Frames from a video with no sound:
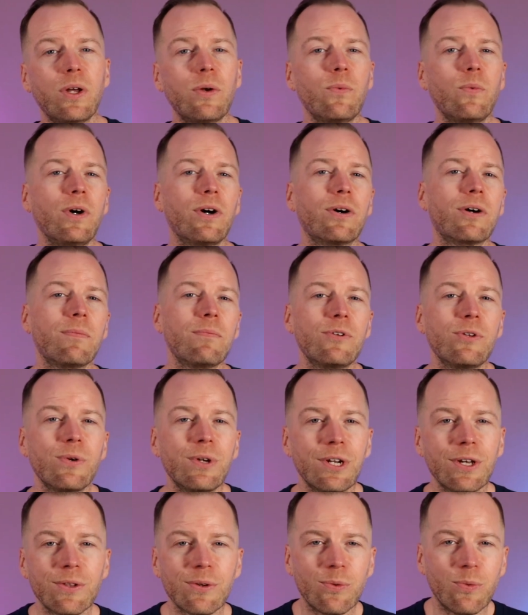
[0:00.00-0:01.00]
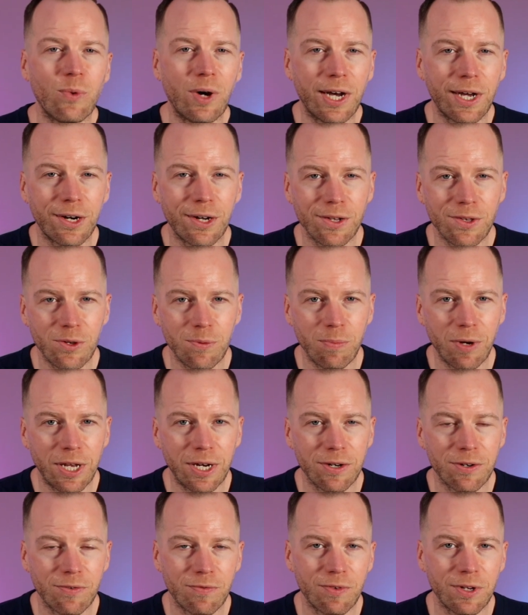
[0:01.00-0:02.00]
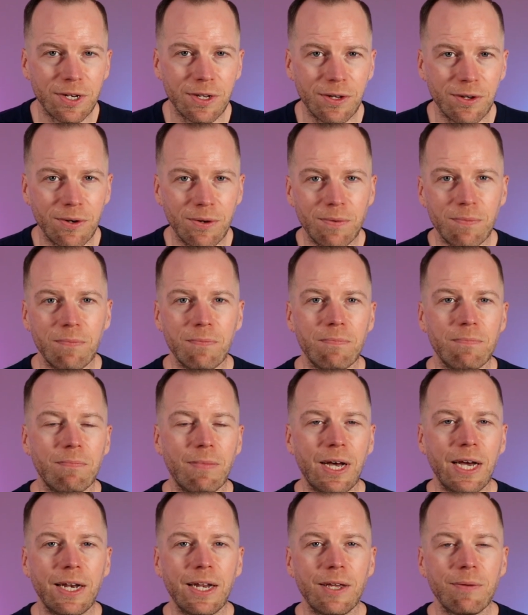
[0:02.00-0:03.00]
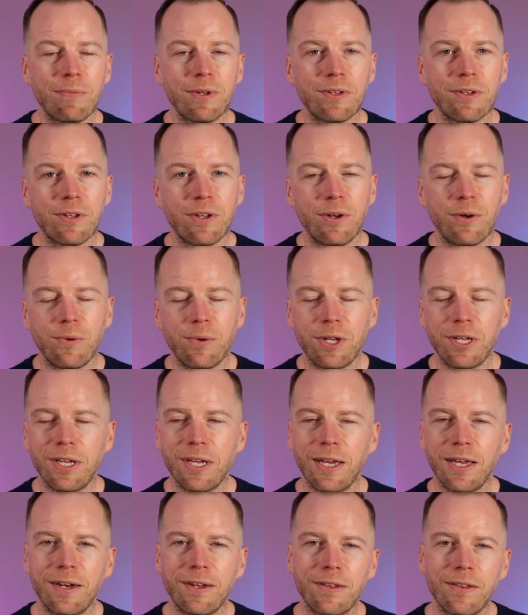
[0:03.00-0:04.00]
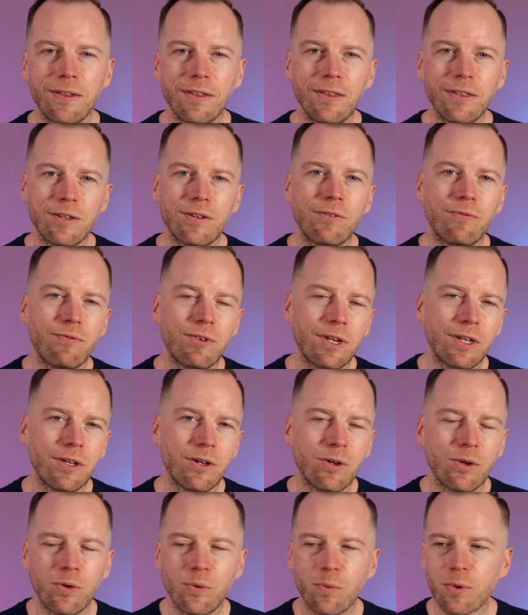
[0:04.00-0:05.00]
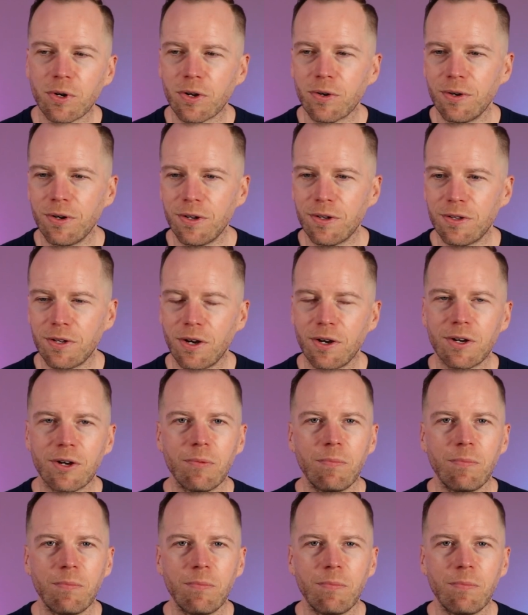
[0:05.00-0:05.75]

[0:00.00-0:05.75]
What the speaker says: and welcome to another Why Not Spanish video. My name is Cody, and in this video we're going to talk